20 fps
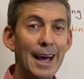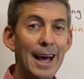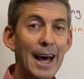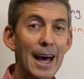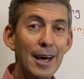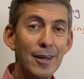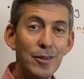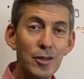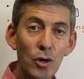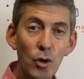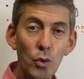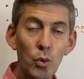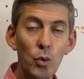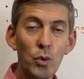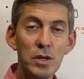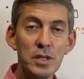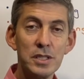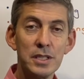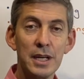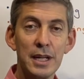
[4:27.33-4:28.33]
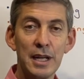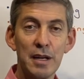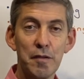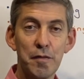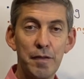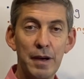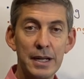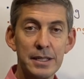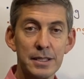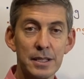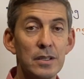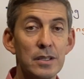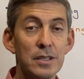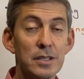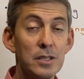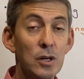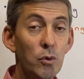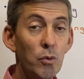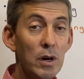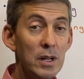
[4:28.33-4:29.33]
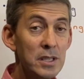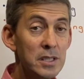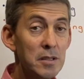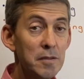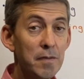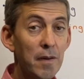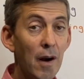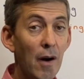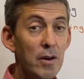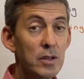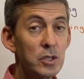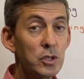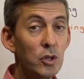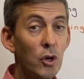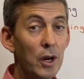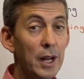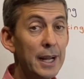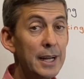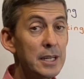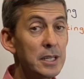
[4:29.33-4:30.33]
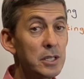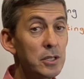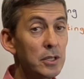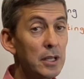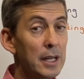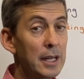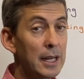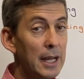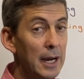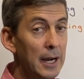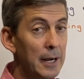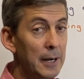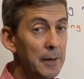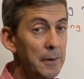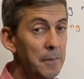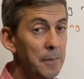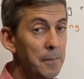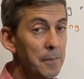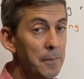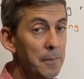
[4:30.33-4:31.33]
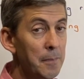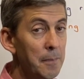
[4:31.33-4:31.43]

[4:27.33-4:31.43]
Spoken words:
other organs getting affected. So once the virus got into the lung